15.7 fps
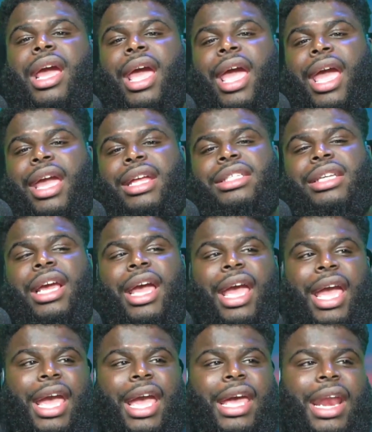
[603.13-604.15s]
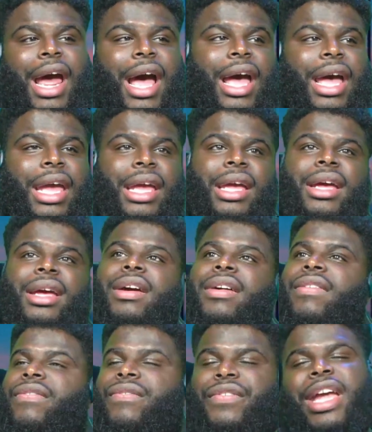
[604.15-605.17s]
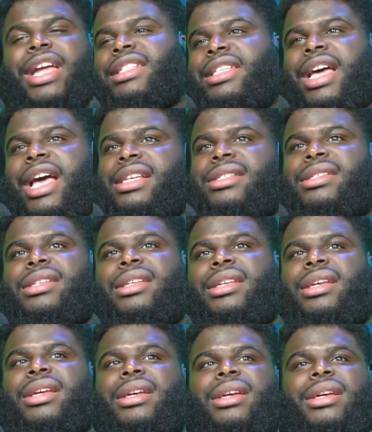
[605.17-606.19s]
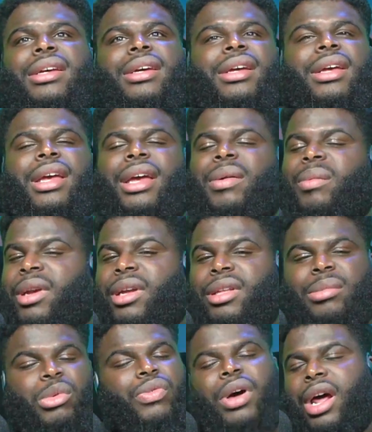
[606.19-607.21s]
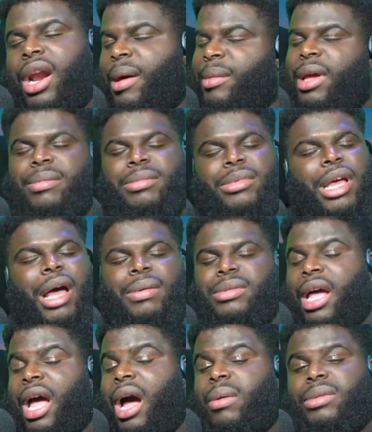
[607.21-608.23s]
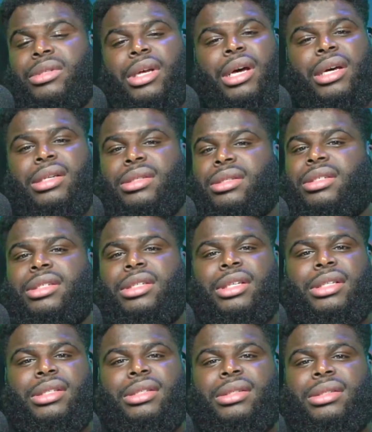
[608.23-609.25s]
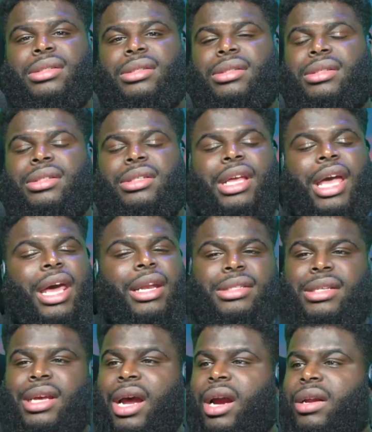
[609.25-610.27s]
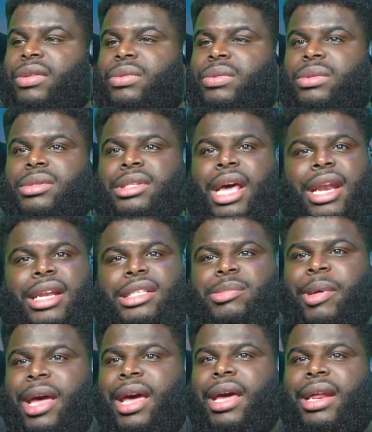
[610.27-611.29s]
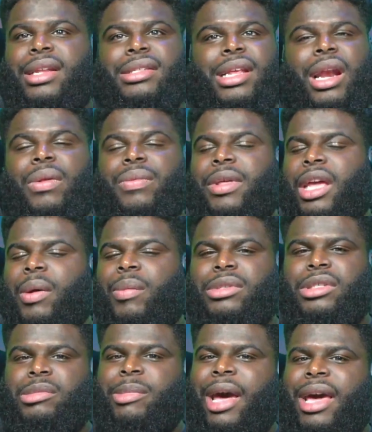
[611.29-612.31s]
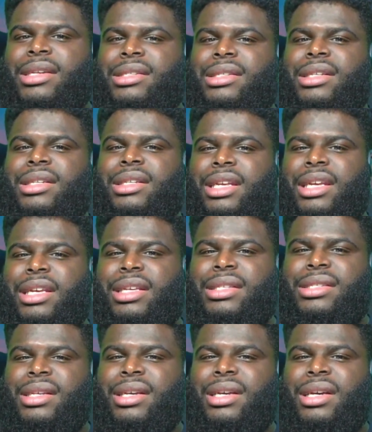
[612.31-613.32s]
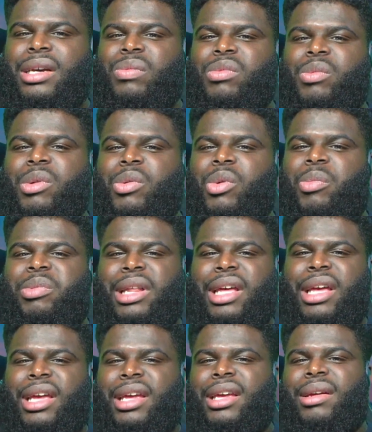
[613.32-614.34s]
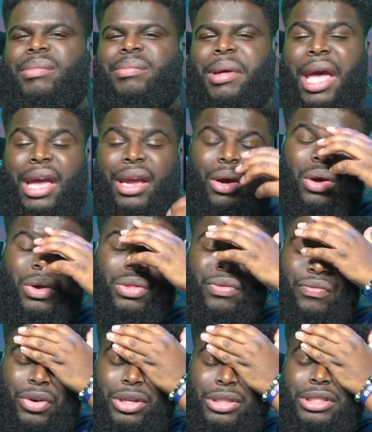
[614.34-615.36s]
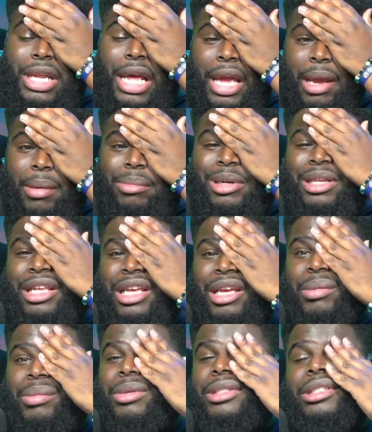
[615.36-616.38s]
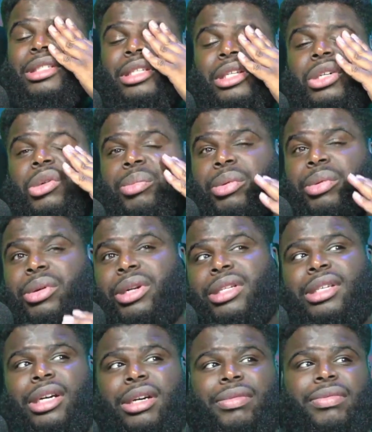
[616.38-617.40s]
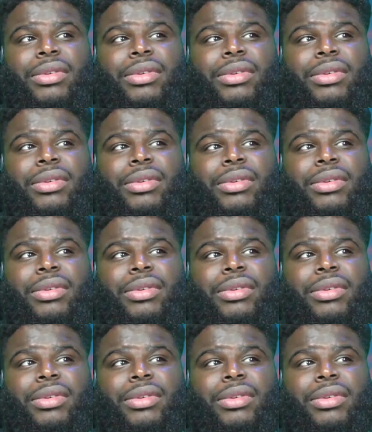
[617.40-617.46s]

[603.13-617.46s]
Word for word: H, and I. Fantastic. And we get to move on. I mean, I'm, I was I was honestly just kind of tired. This was not as bad as, I don't think it was as bad as the D's when we were playing back on the first day, but it was still pretty tough.